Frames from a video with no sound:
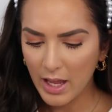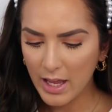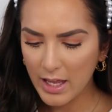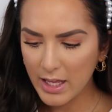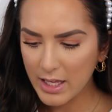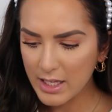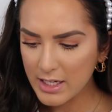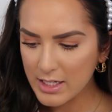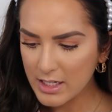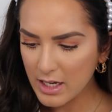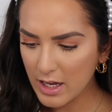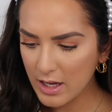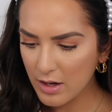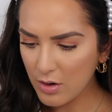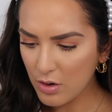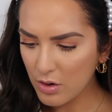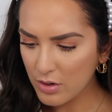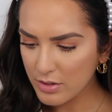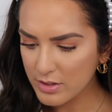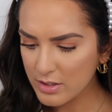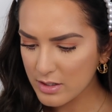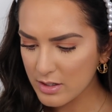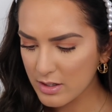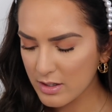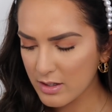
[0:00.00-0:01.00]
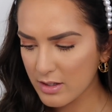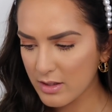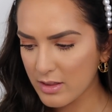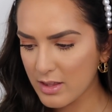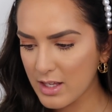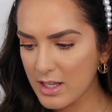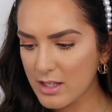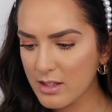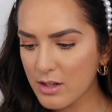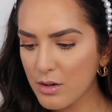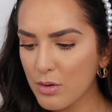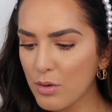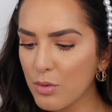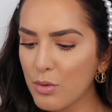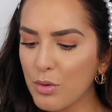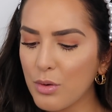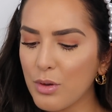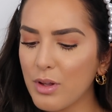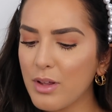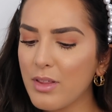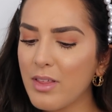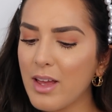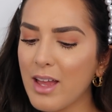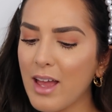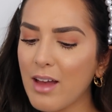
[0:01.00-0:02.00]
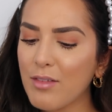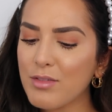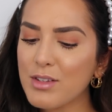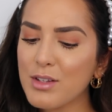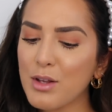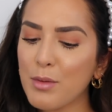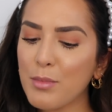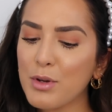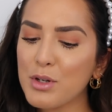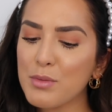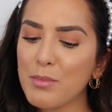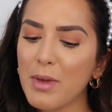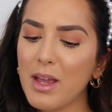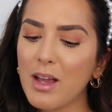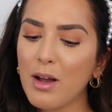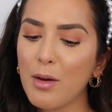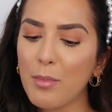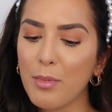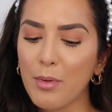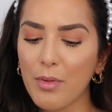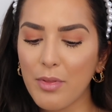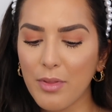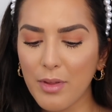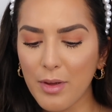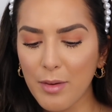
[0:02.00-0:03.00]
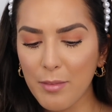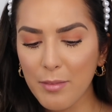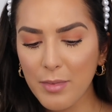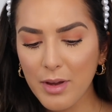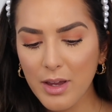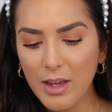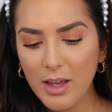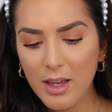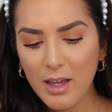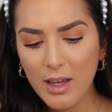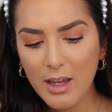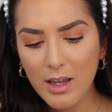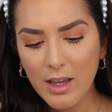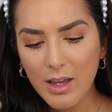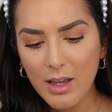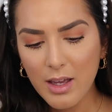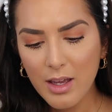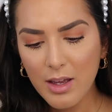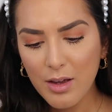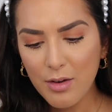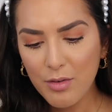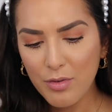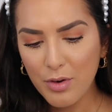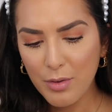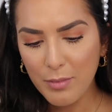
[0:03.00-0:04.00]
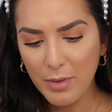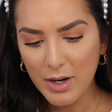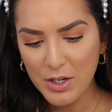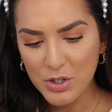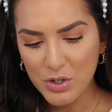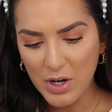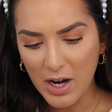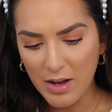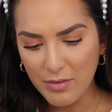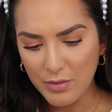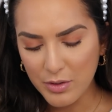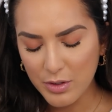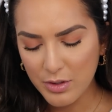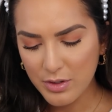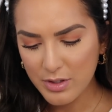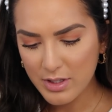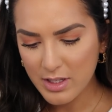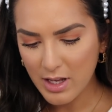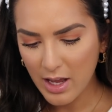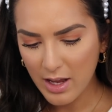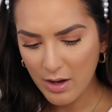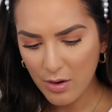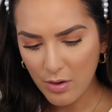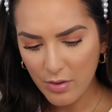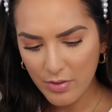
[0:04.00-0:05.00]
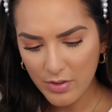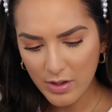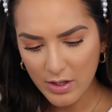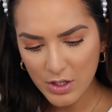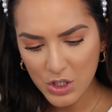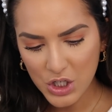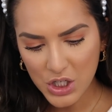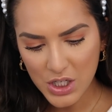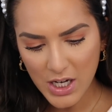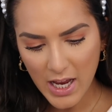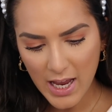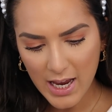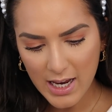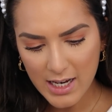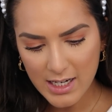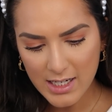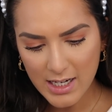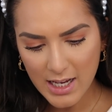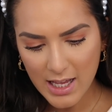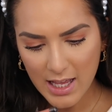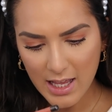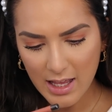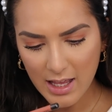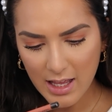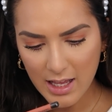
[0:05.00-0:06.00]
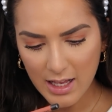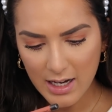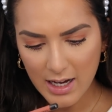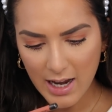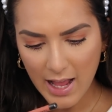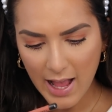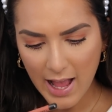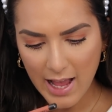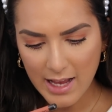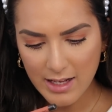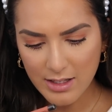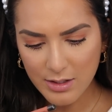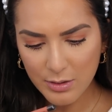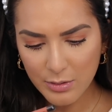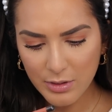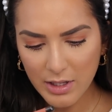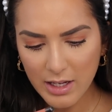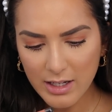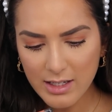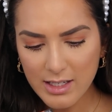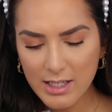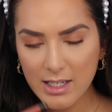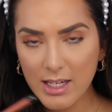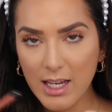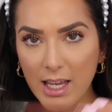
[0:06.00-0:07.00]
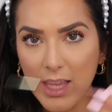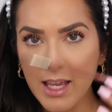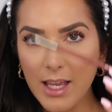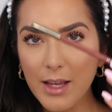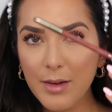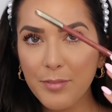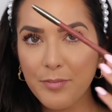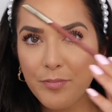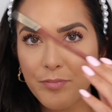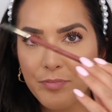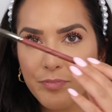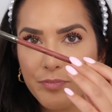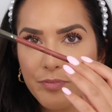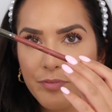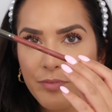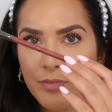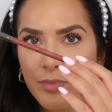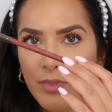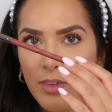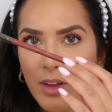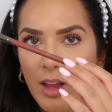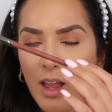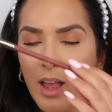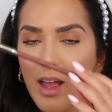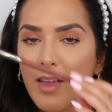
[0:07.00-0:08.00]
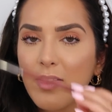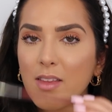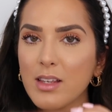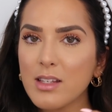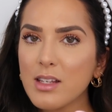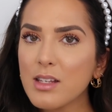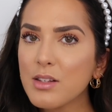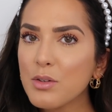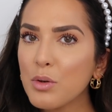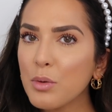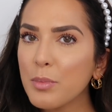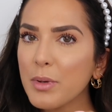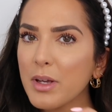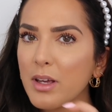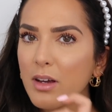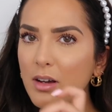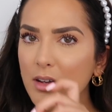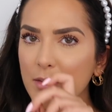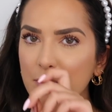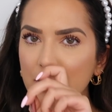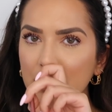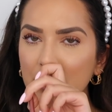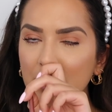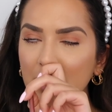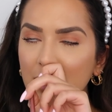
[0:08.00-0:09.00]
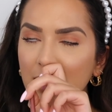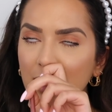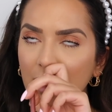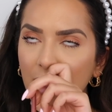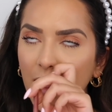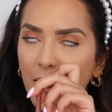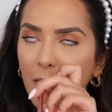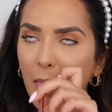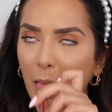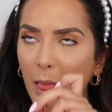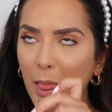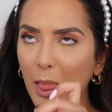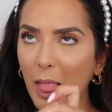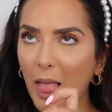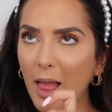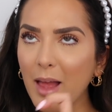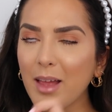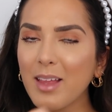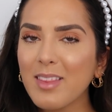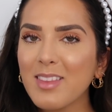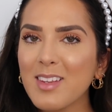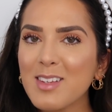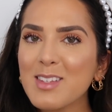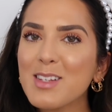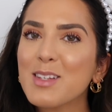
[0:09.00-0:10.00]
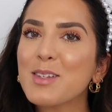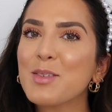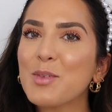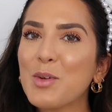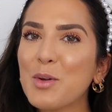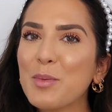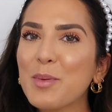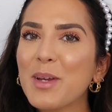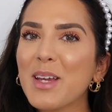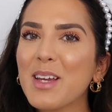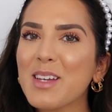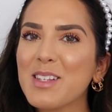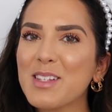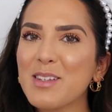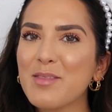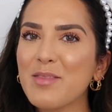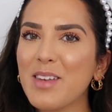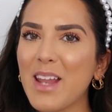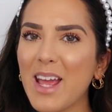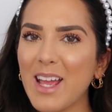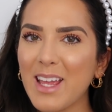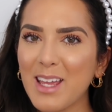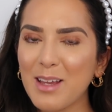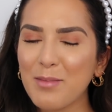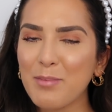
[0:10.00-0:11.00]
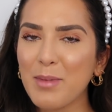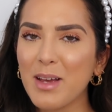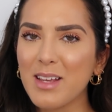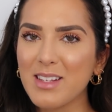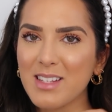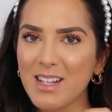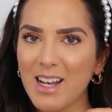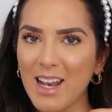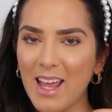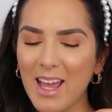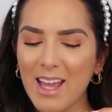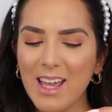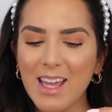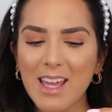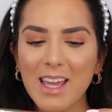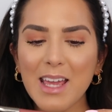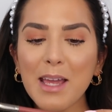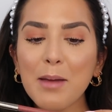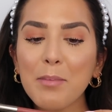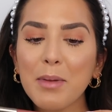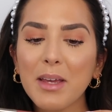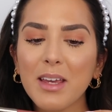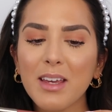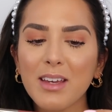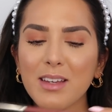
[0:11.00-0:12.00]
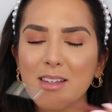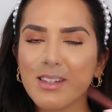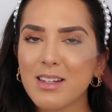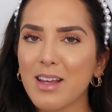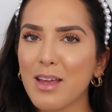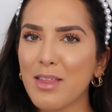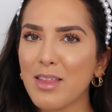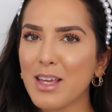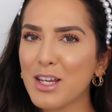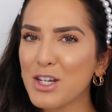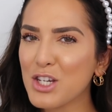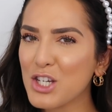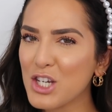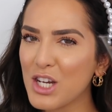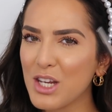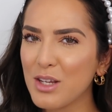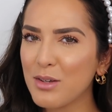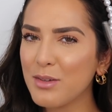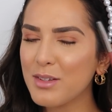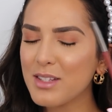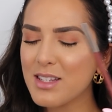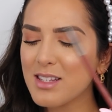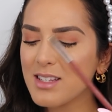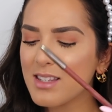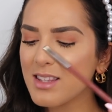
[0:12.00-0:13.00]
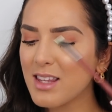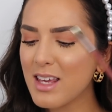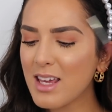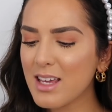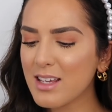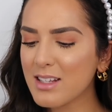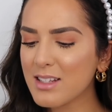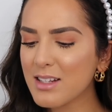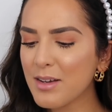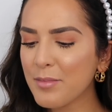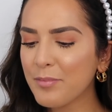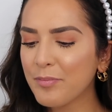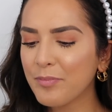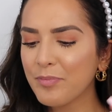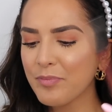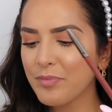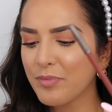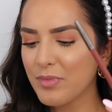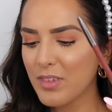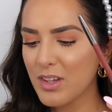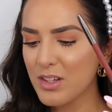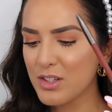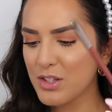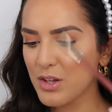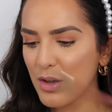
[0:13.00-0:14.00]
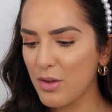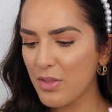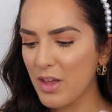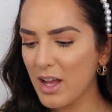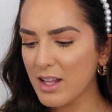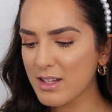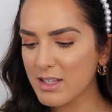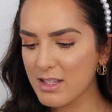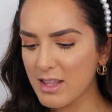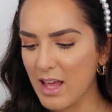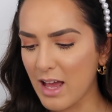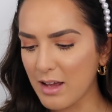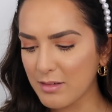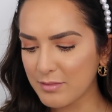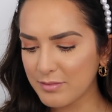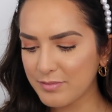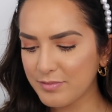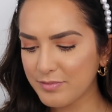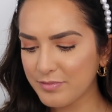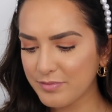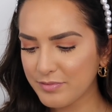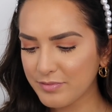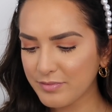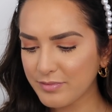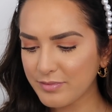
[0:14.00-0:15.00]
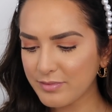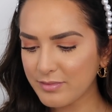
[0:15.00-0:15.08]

and I got these are all, they have so much makeup on them, from my travels. I got the shade in Hazelnut Tea. This is all because this is all because of Negan Merzalehi, because I think she uses these. So that's that.